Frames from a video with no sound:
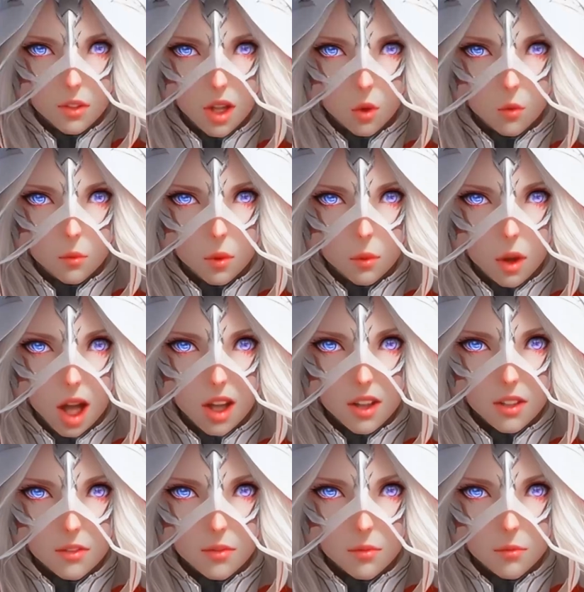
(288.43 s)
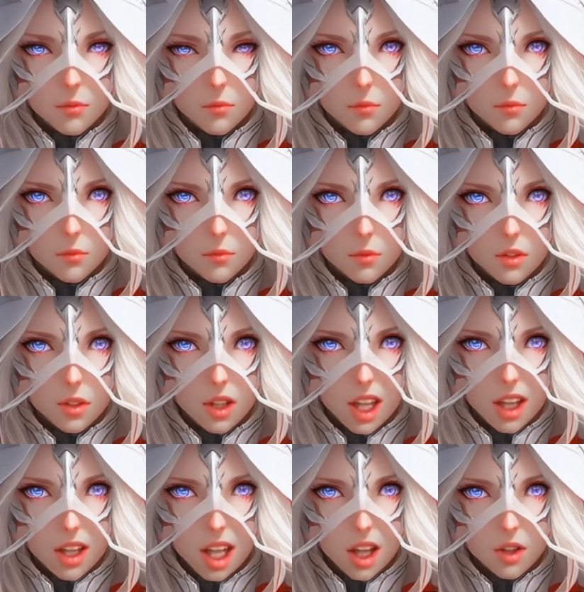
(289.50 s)
That would be bad. Then
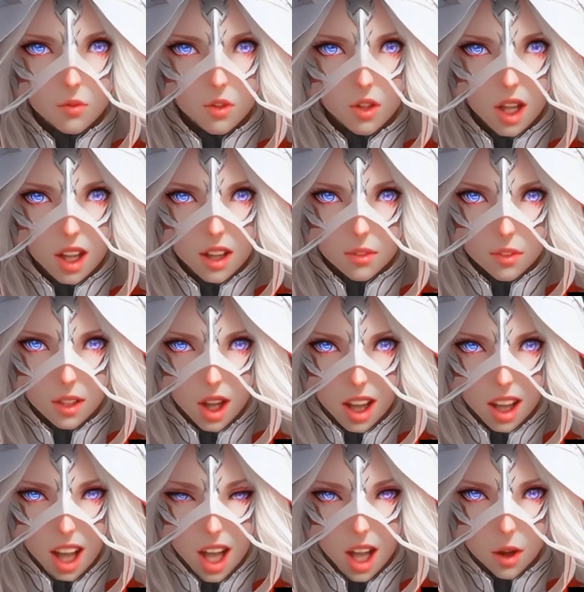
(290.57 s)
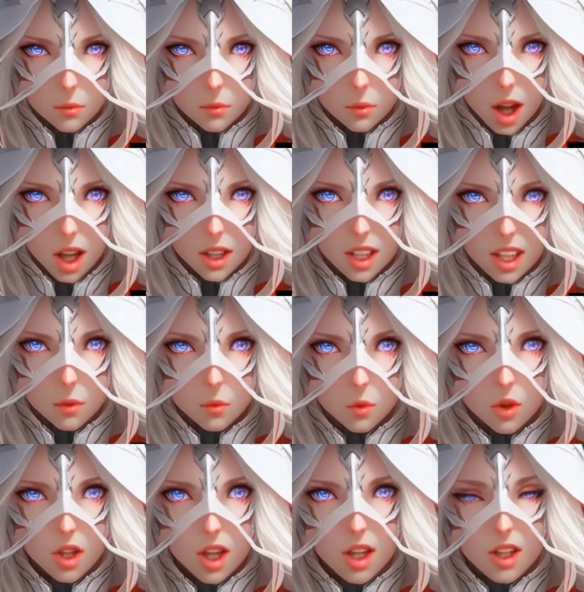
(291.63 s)
I can't forget that I am bad at
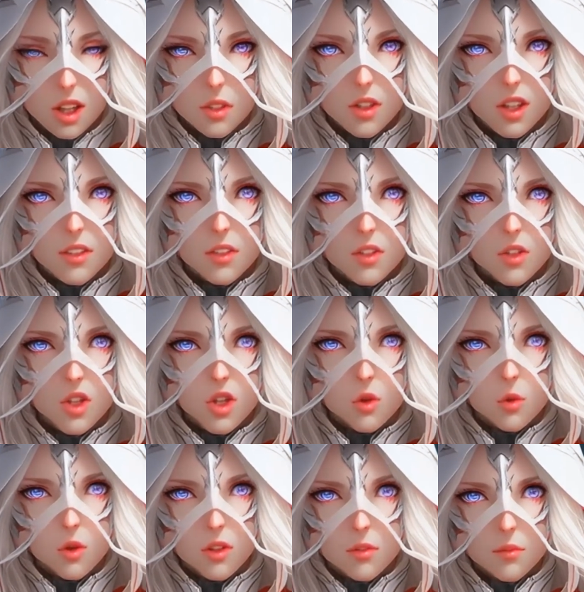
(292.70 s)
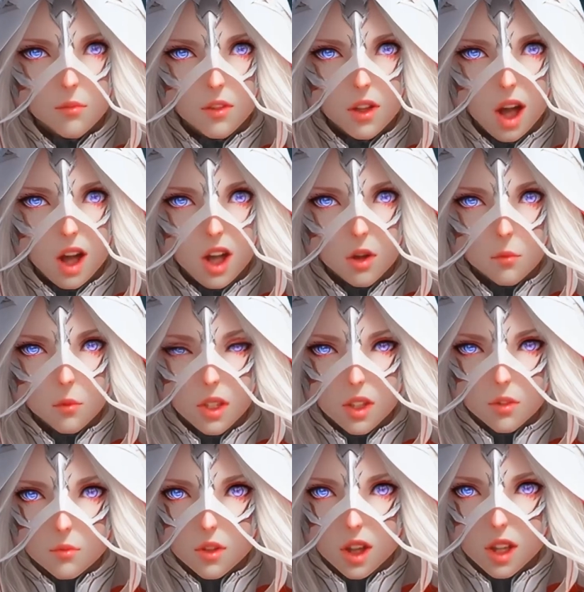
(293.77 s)
communicating things, too. A
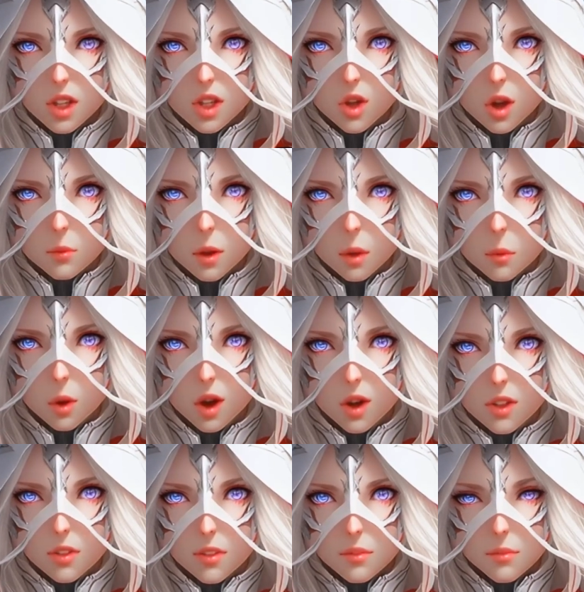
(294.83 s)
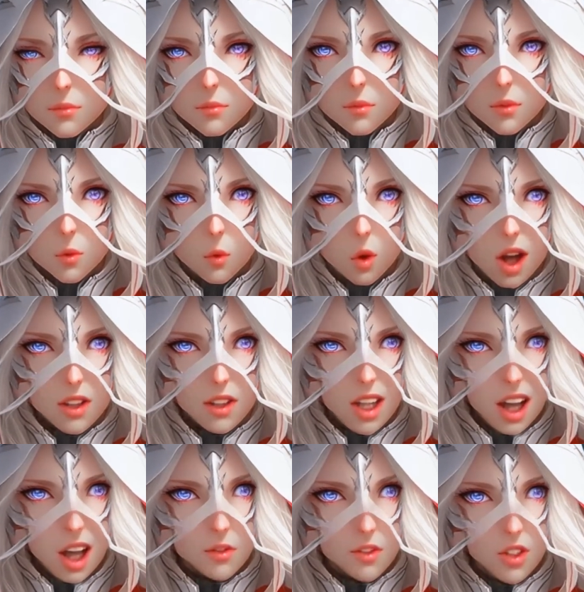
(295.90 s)
complete failure on my part. Why did
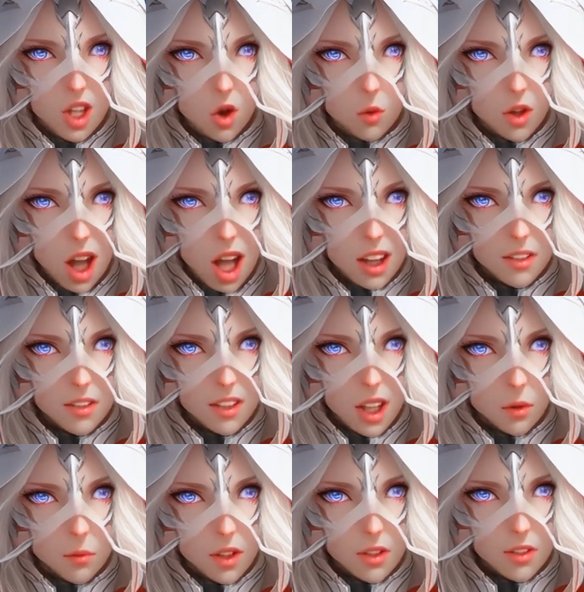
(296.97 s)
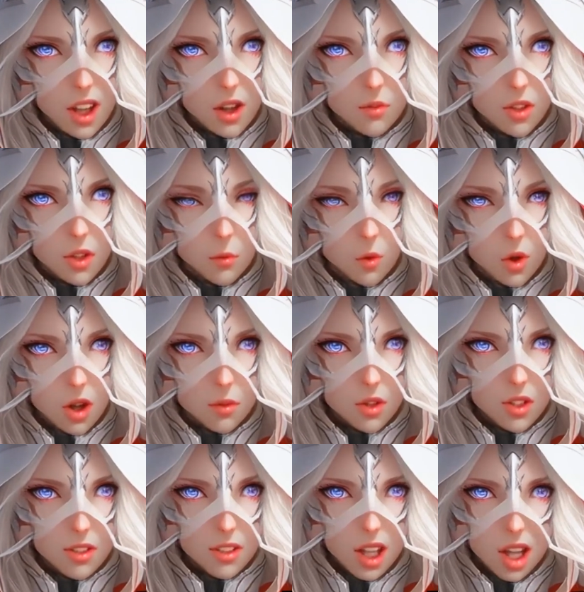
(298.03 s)
I have to go and isolate myself in the
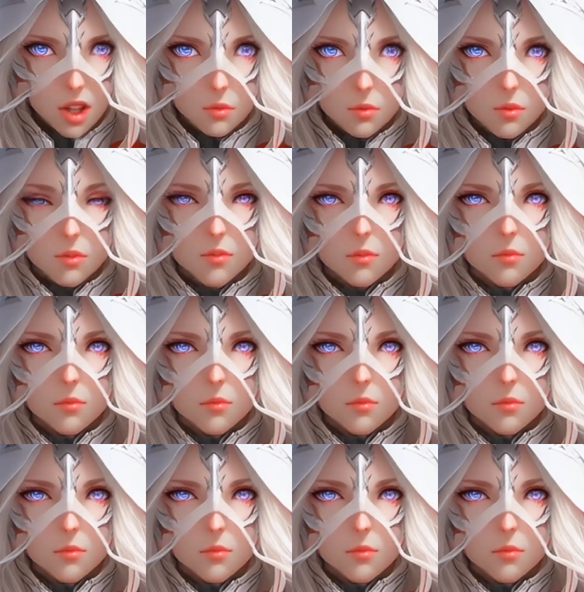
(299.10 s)
previous life?